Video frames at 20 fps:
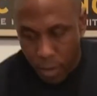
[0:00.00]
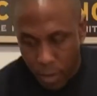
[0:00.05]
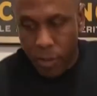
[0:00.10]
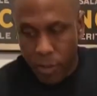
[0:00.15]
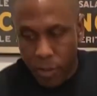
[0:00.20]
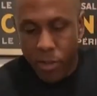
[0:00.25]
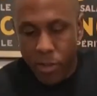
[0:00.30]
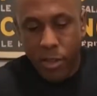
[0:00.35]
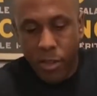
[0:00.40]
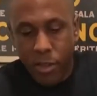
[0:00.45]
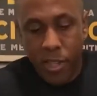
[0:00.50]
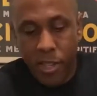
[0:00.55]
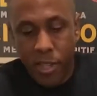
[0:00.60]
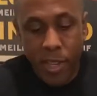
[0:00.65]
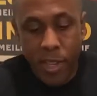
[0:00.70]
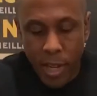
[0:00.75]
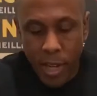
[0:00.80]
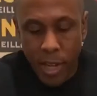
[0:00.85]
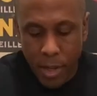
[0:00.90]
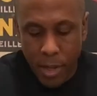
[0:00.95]
It starts to
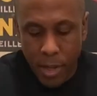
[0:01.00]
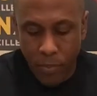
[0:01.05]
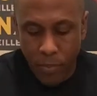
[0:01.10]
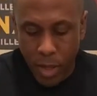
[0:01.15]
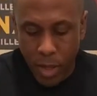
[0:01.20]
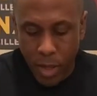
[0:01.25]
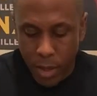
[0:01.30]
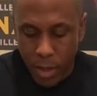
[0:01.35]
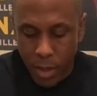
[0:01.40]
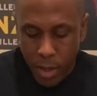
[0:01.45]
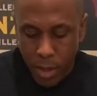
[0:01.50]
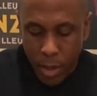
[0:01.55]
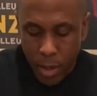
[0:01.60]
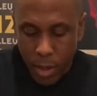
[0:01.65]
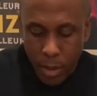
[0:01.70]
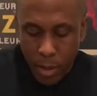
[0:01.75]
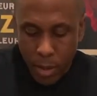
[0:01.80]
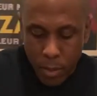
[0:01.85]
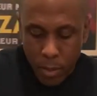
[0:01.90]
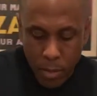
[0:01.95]
stick.
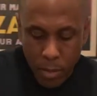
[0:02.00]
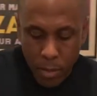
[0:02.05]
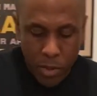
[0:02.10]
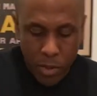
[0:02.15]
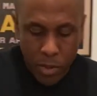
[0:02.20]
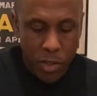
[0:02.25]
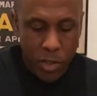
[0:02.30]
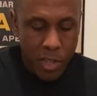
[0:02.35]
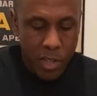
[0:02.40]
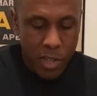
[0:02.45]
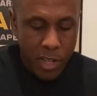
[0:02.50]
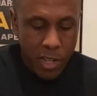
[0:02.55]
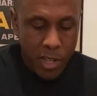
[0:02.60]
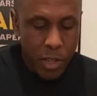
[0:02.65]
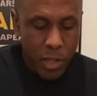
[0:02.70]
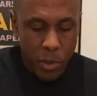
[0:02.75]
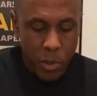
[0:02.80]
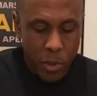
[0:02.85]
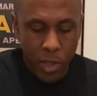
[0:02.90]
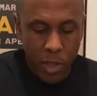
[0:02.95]
You just need to
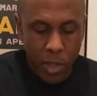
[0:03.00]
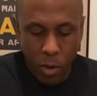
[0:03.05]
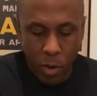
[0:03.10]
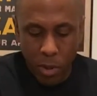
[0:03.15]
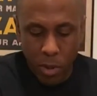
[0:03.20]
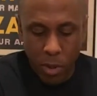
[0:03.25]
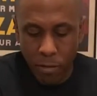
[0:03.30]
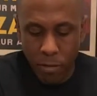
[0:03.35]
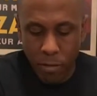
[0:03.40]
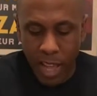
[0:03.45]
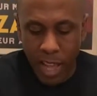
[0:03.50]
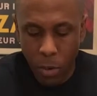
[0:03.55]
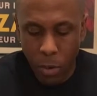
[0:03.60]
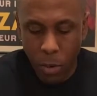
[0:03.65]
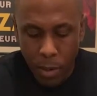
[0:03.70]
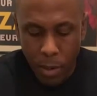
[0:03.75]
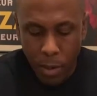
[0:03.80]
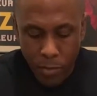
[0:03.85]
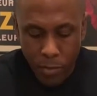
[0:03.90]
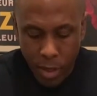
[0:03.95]
use a little bit of
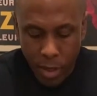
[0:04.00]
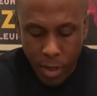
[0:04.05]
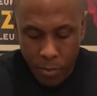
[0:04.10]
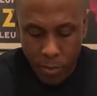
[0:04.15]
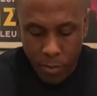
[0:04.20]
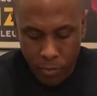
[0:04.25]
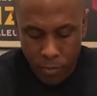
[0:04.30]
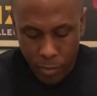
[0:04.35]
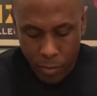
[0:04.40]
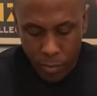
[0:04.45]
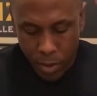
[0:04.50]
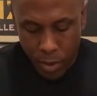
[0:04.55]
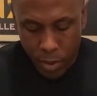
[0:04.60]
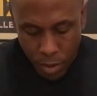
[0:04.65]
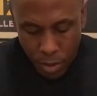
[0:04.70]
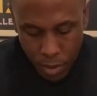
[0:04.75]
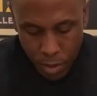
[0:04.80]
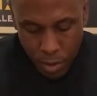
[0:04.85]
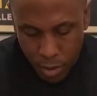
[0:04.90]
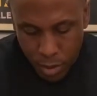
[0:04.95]
flour.
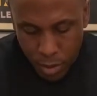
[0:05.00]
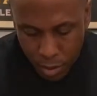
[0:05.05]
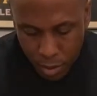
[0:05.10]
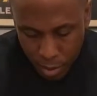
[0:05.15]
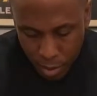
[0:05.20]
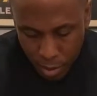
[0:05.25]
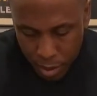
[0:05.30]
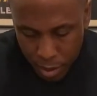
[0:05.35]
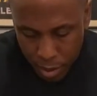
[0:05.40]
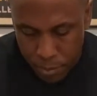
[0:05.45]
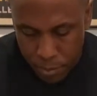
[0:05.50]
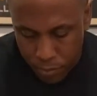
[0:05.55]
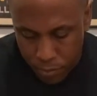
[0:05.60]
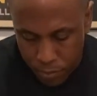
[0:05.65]
Okay.